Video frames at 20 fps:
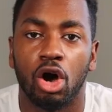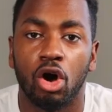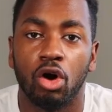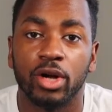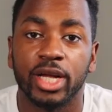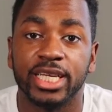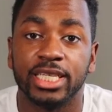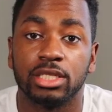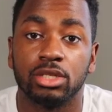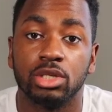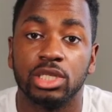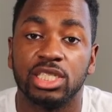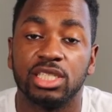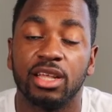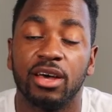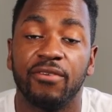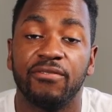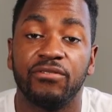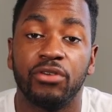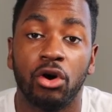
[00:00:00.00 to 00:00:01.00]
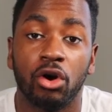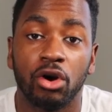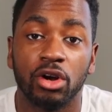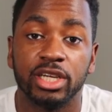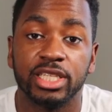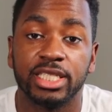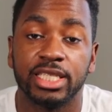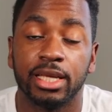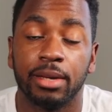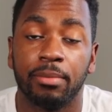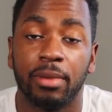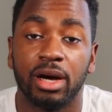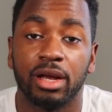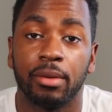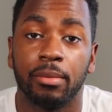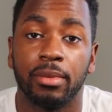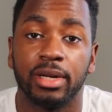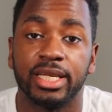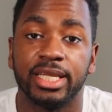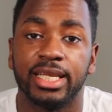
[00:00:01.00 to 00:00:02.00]
Okay, so as far as the amount
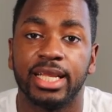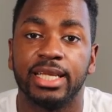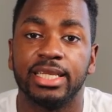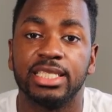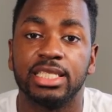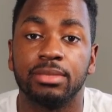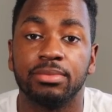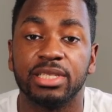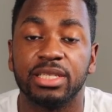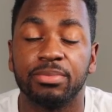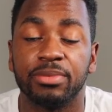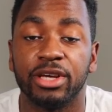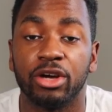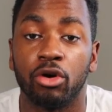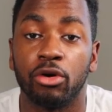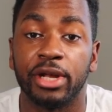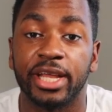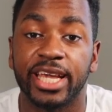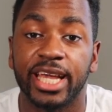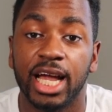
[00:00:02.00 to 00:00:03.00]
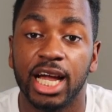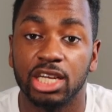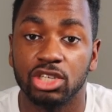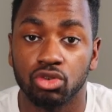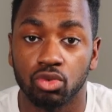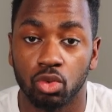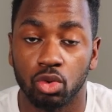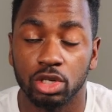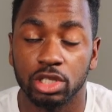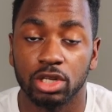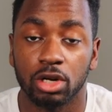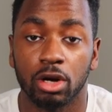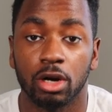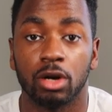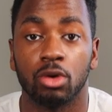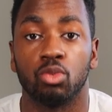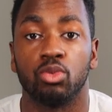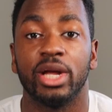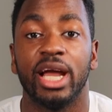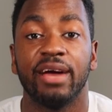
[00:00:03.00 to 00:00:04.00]
of money that needs to be spent on the Cash Rewards
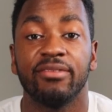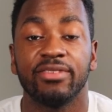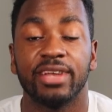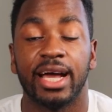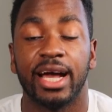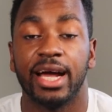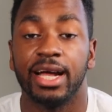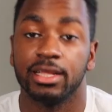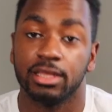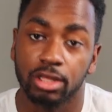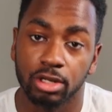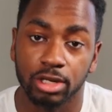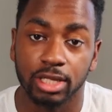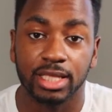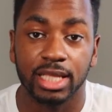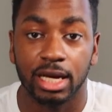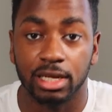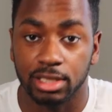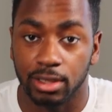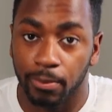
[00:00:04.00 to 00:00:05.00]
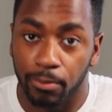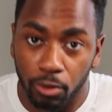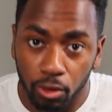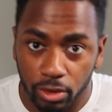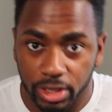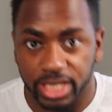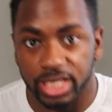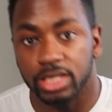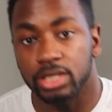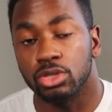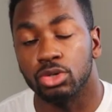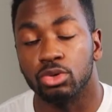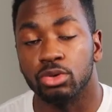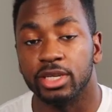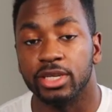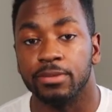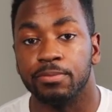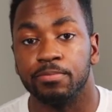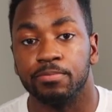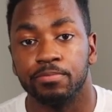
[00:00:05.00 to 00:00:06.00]
card, we have to add 30,000 points to
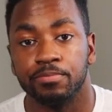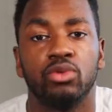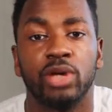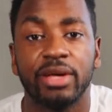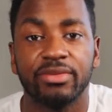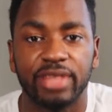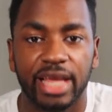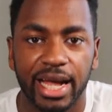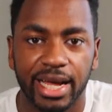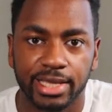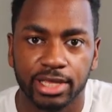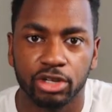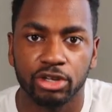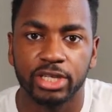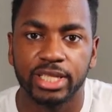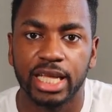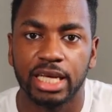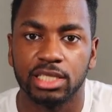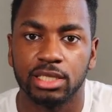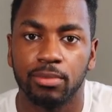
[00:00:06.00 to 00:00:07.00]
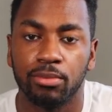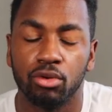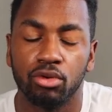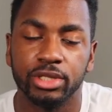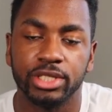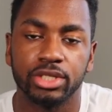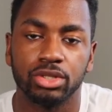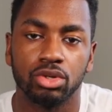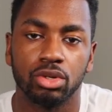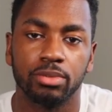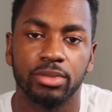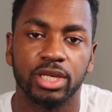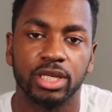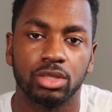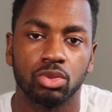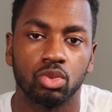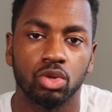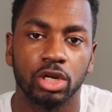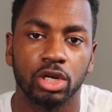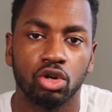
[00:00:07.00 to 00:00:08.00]
it. We have to add 30,000 points to it
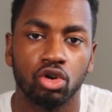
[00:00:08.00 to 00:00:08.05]
because we're